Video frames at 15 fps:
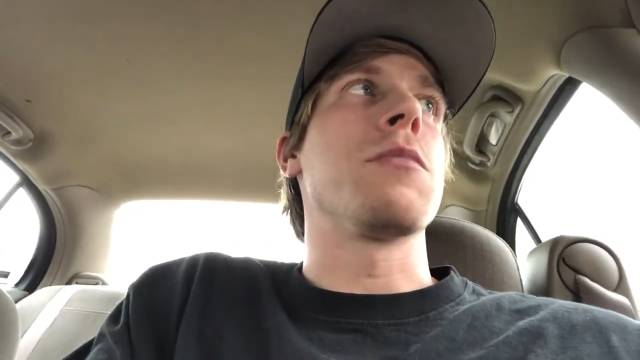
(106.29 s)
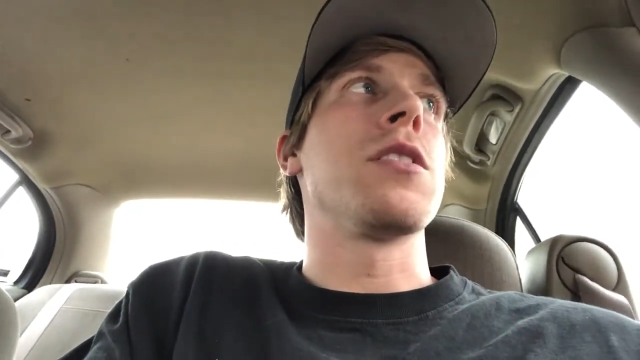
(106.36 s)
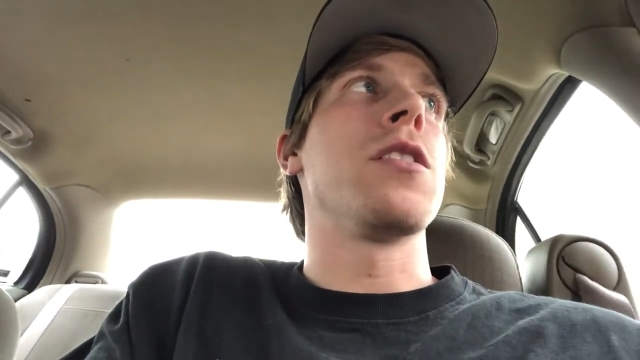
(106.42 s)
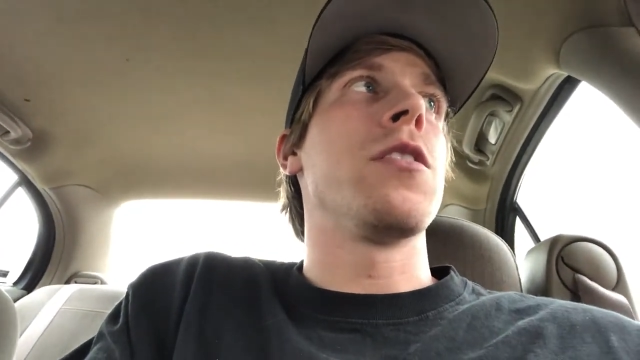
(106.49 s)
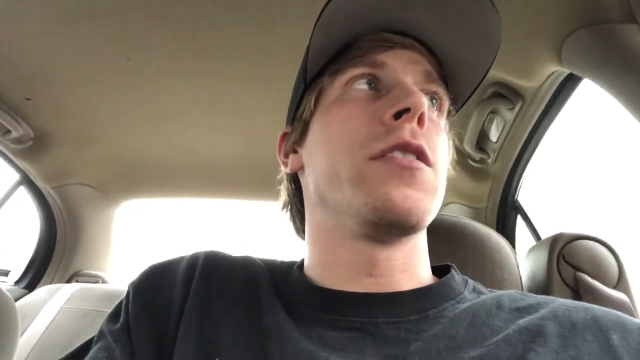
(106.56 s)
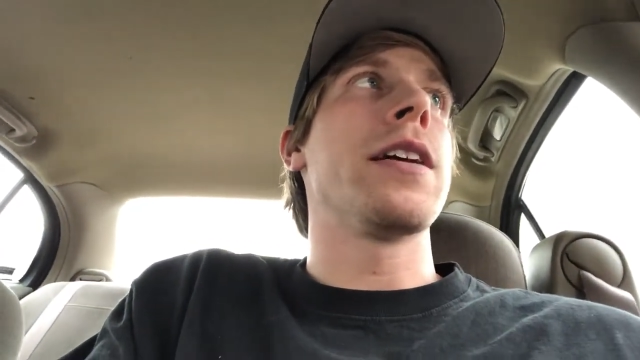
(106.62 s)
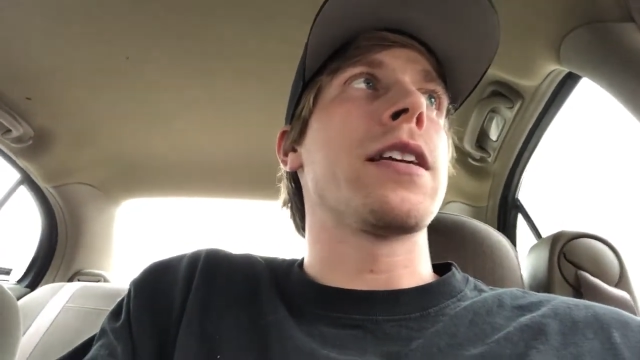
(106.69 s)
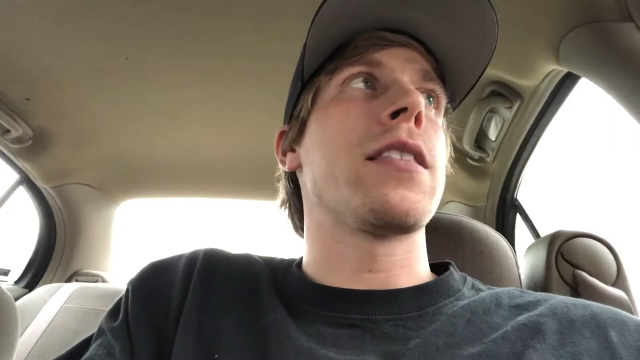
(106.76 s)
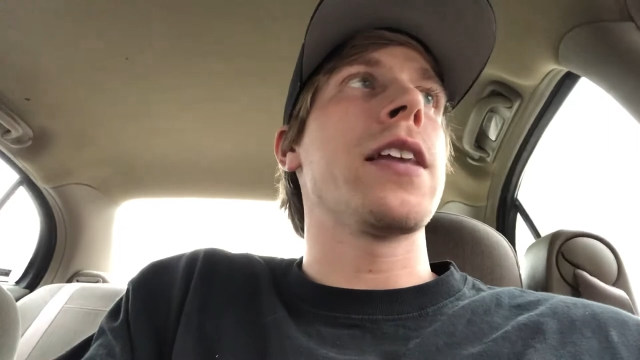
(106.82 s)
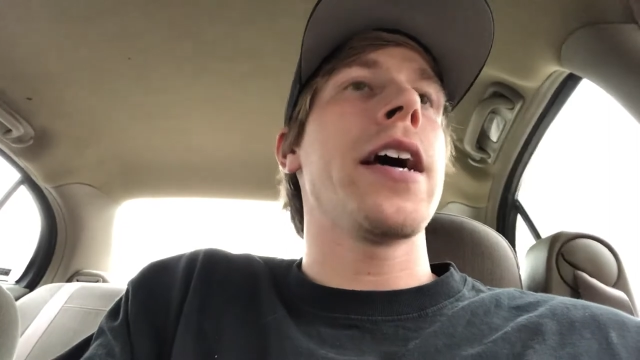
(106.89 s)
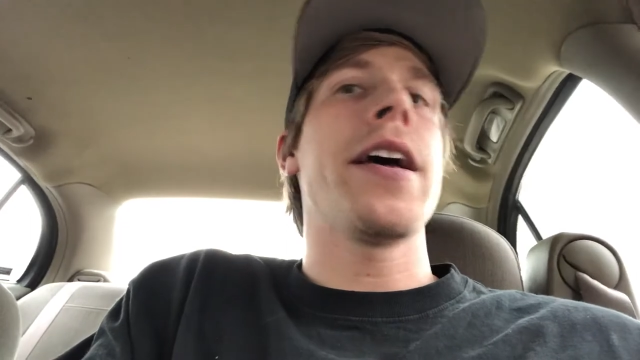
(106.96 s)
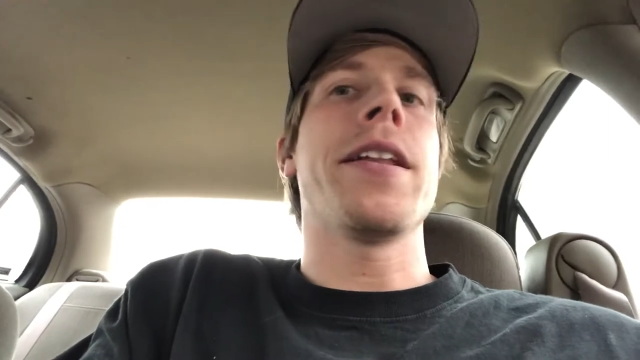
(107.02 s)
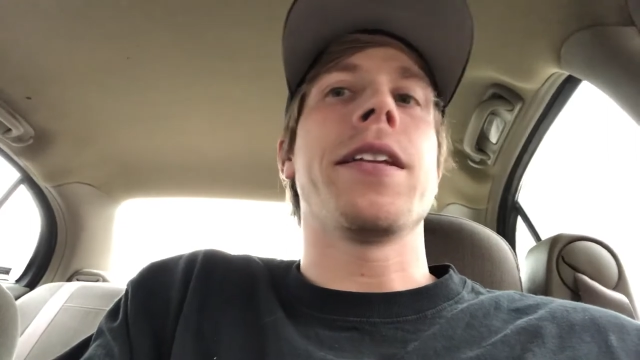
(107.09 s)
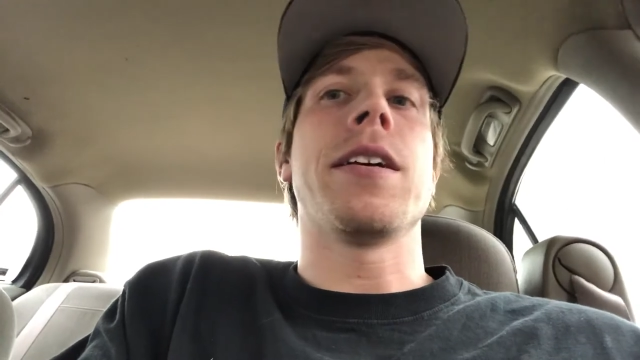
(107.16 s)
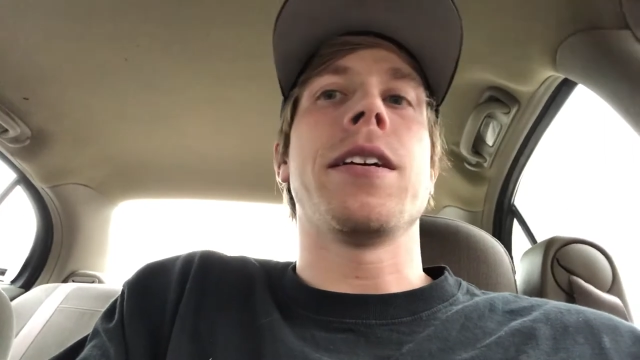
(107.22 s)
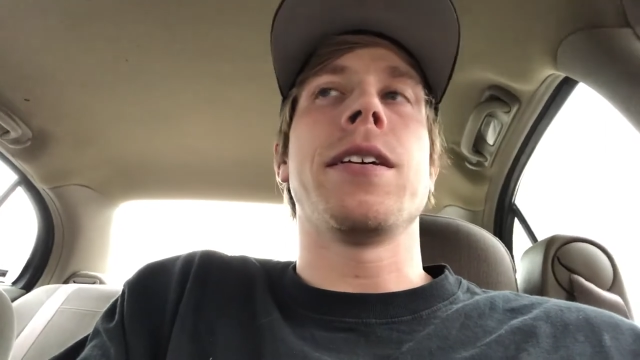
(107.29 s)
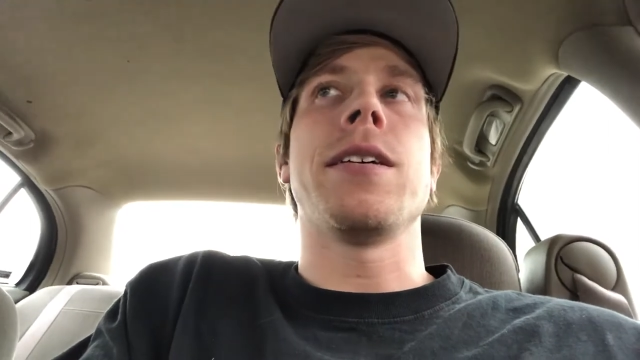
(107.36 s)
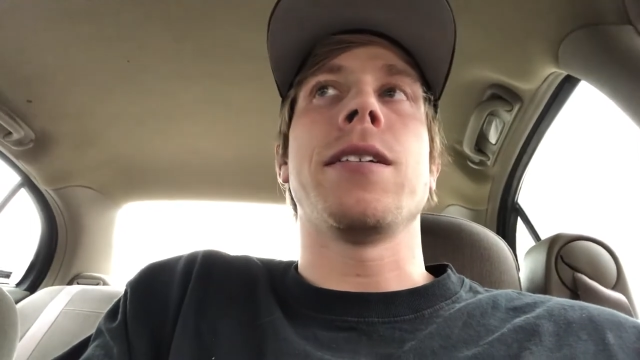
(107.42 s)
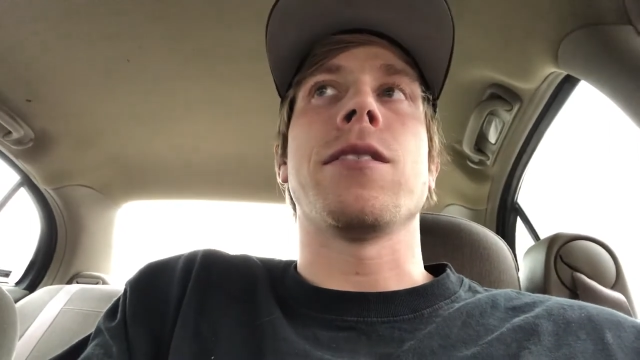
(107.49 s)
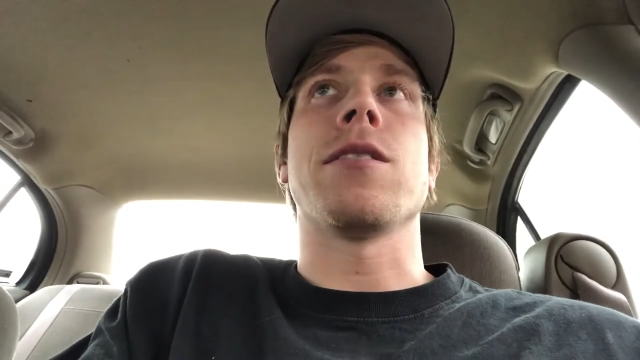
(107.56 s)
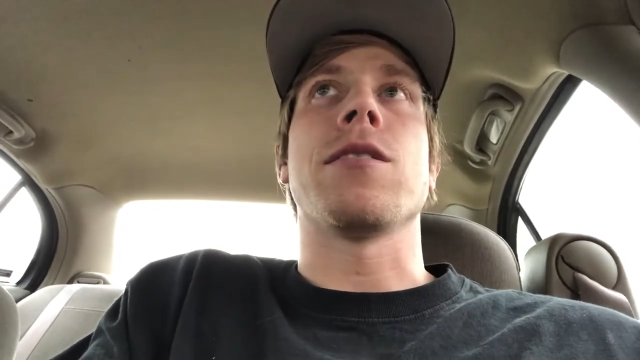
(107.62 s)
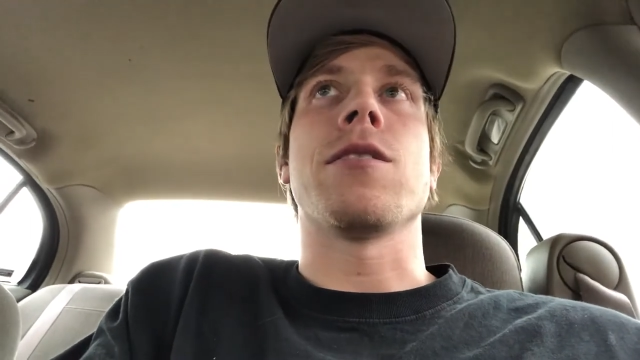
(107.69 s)
You know, like, that
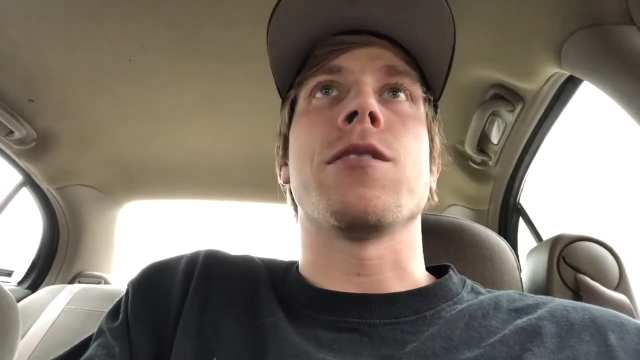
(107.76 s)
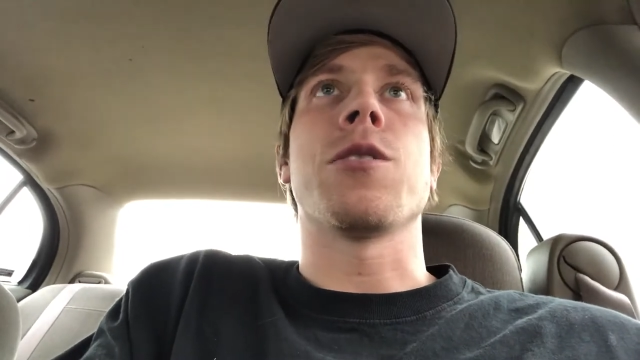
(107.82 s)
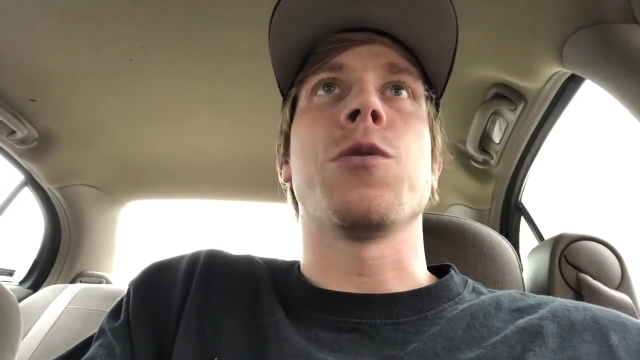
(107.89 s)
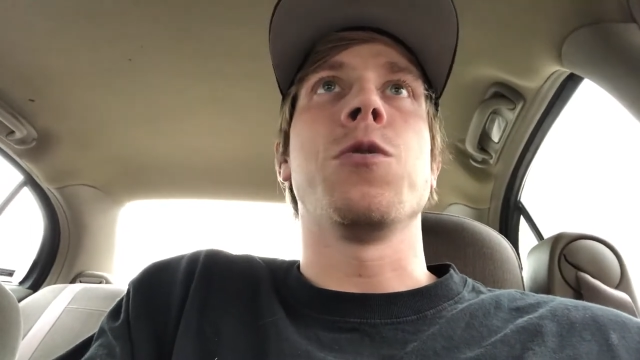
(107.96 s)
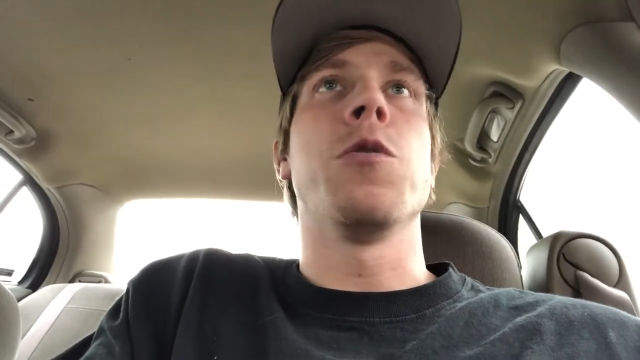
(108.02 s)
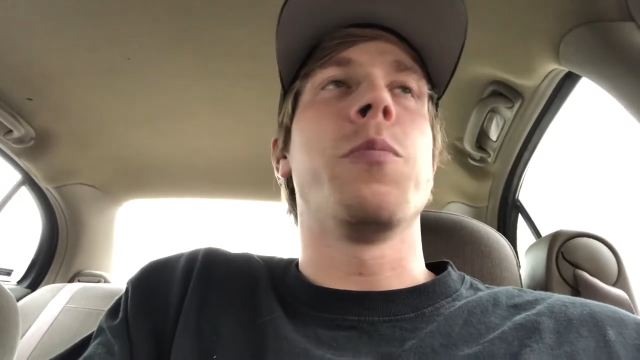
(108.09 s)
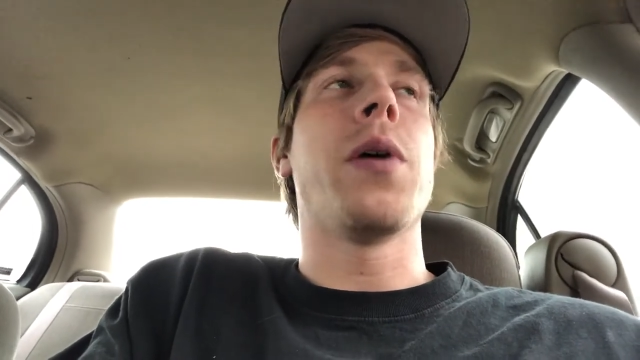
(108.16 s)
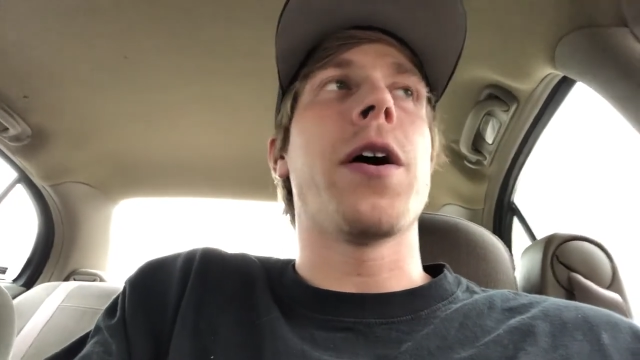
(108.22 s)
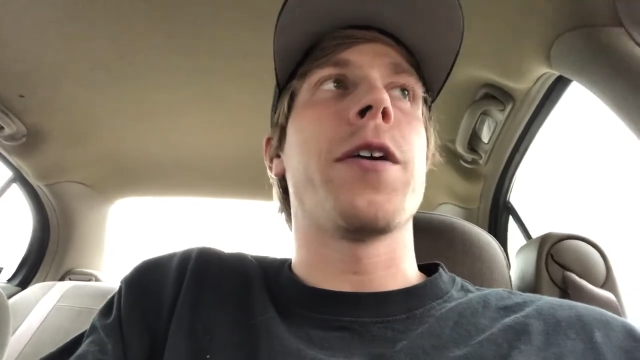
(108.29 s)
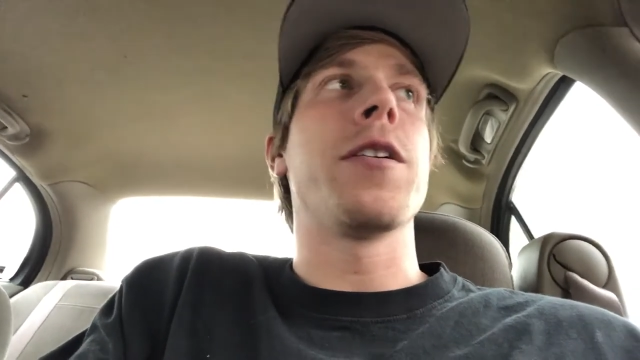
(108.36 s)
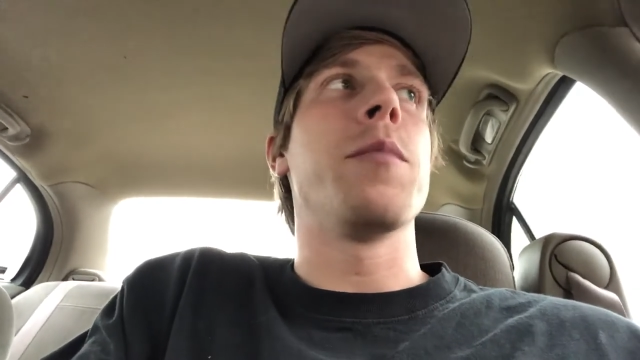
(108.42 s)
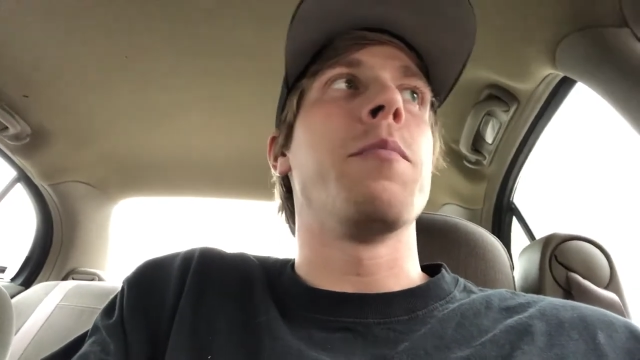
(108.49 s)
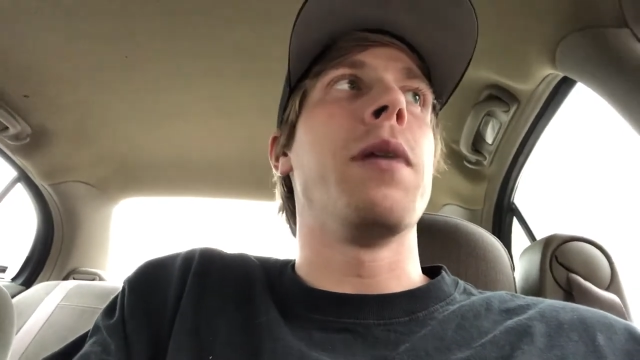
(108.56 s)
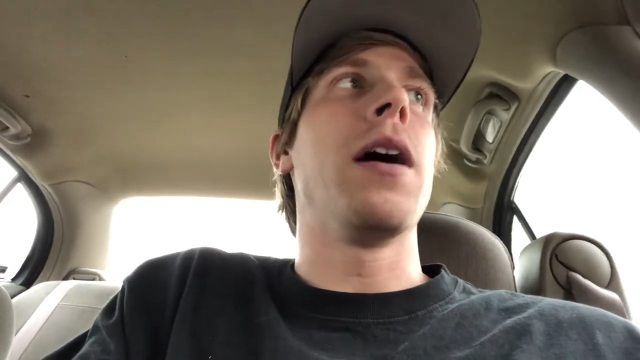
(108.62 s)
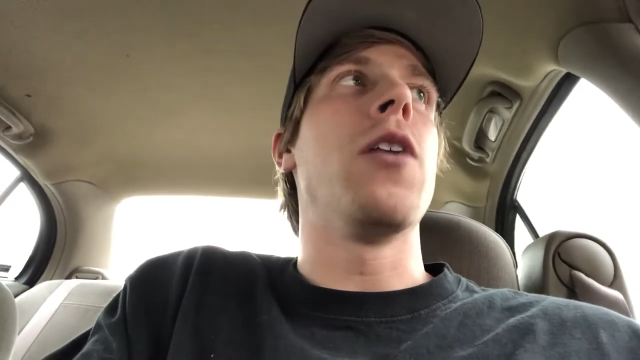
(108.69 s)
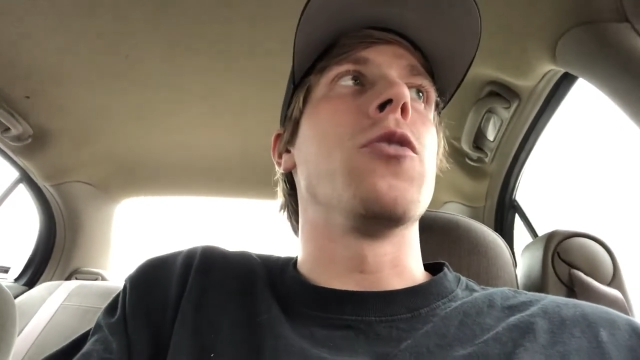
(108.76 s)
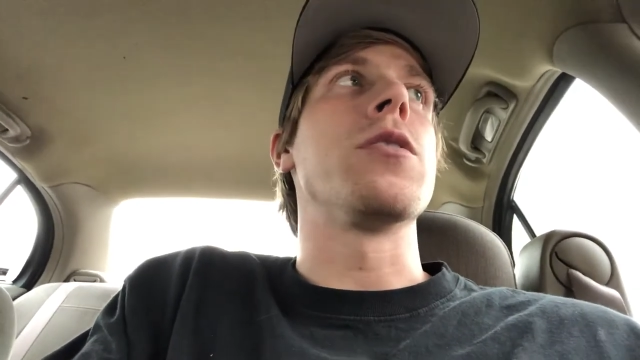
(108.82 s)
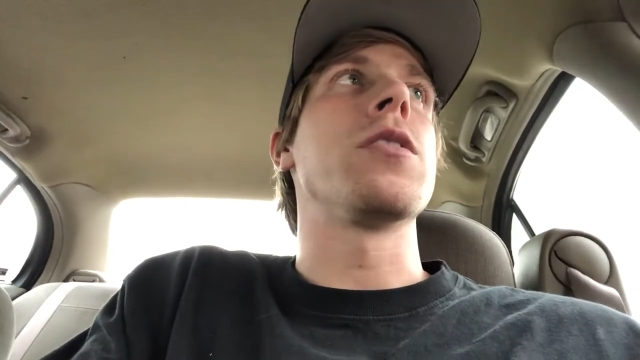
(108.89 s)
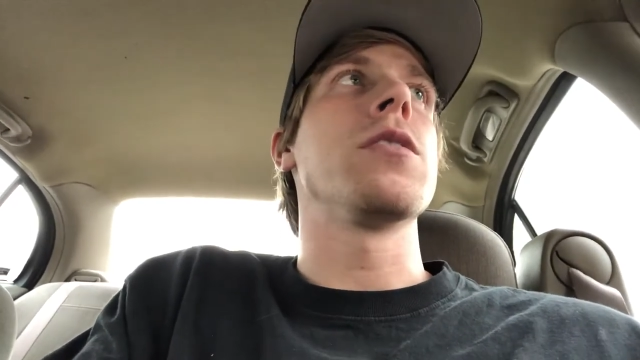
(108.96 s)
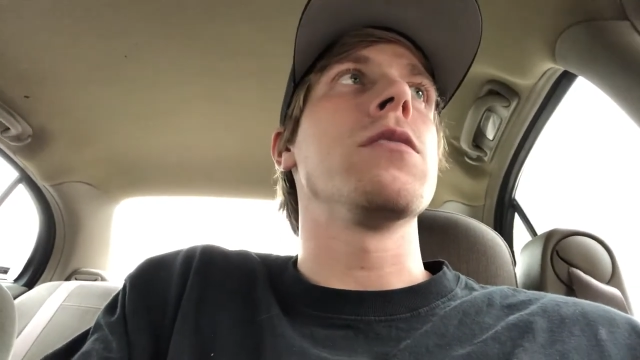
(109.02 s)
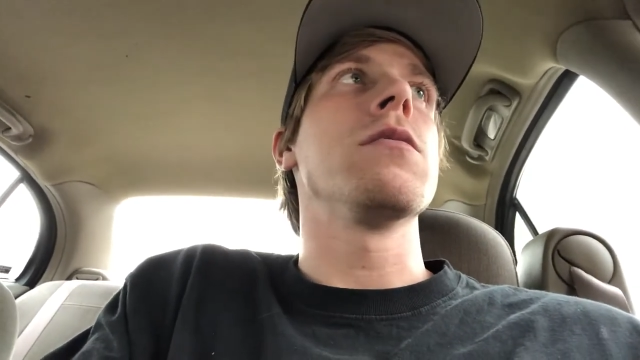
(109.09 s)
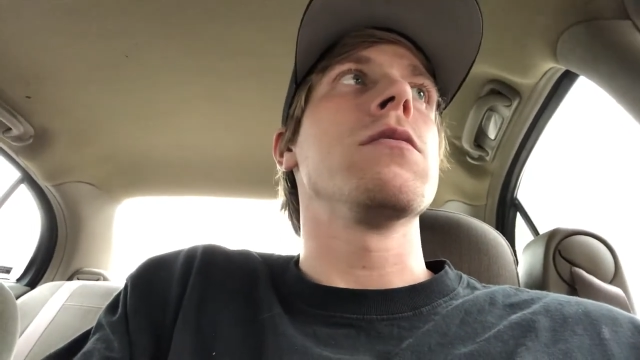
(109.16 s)
is the cool part
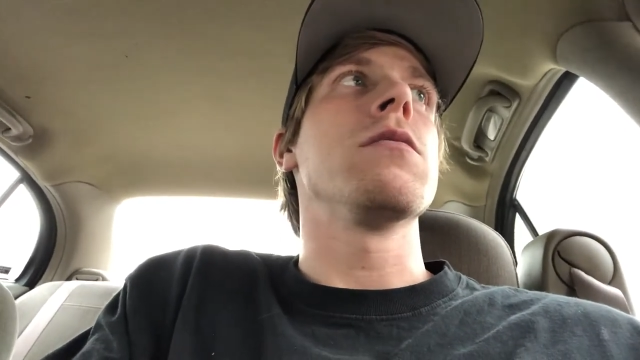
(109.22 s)
about